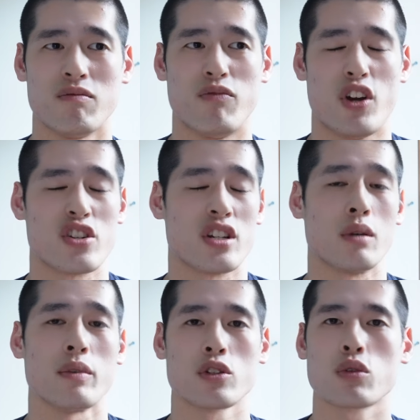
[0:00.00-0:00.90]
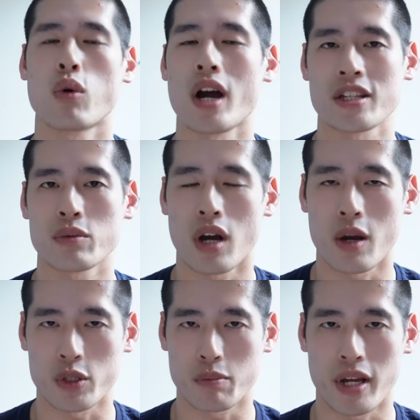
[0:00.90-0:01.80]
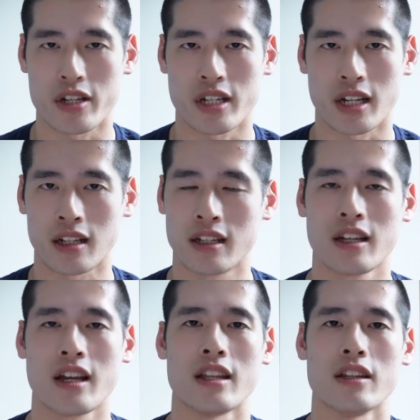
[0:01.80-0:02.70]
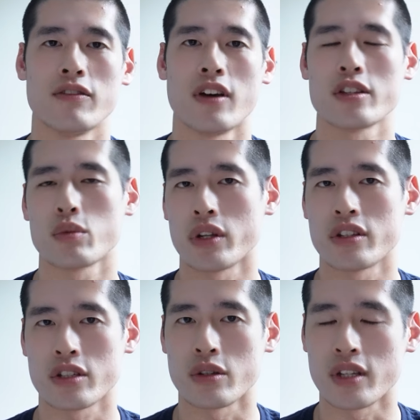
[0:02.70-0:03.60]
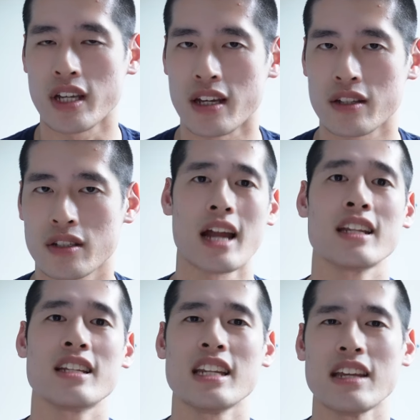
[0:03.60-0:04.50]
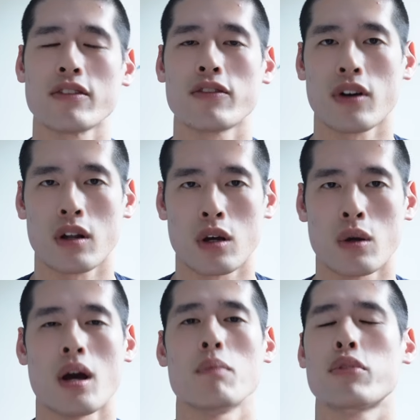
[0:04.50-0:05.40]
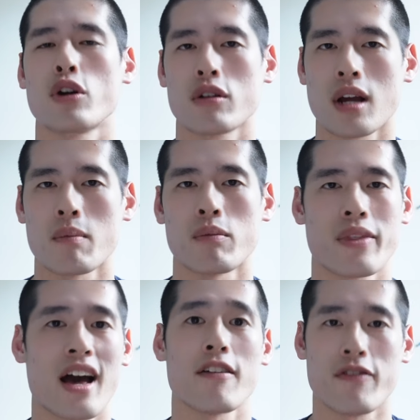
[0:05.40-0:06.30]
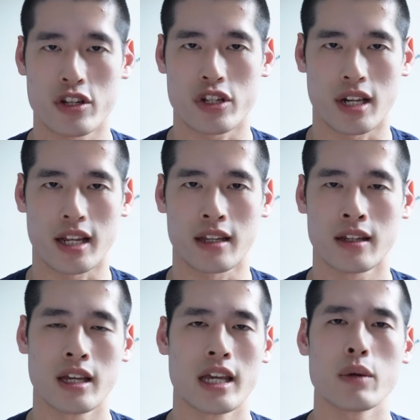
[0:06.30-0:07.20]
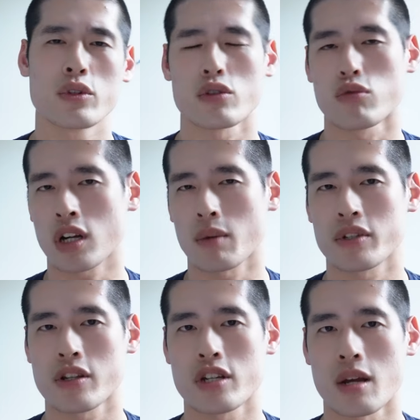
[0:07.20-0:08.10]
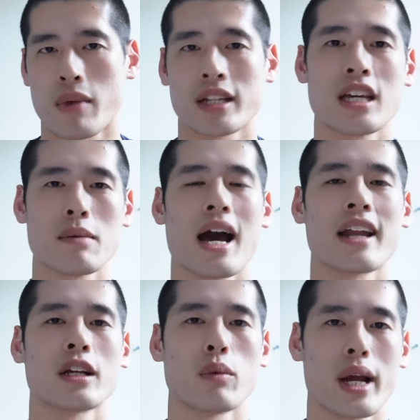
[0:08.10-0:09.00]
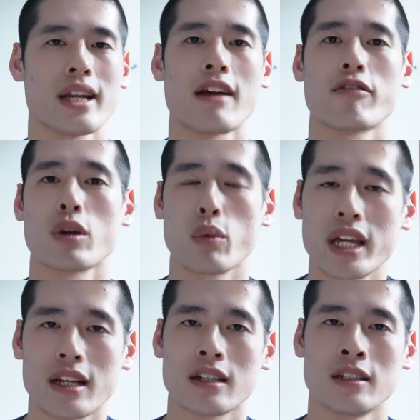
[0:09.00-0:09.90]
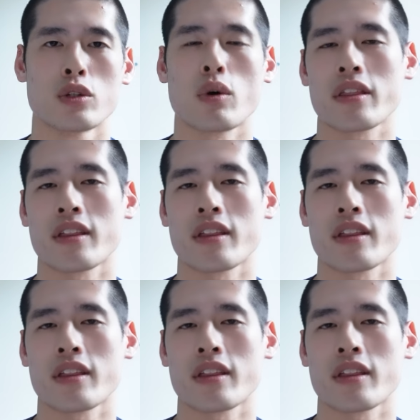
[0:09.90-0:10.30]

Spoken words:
virtually almost twice what I was benching in the first 1 to 2 years. And he didn't even follow a program that efficiently. He would just rock up to the gym and keep adding weight every week. Do I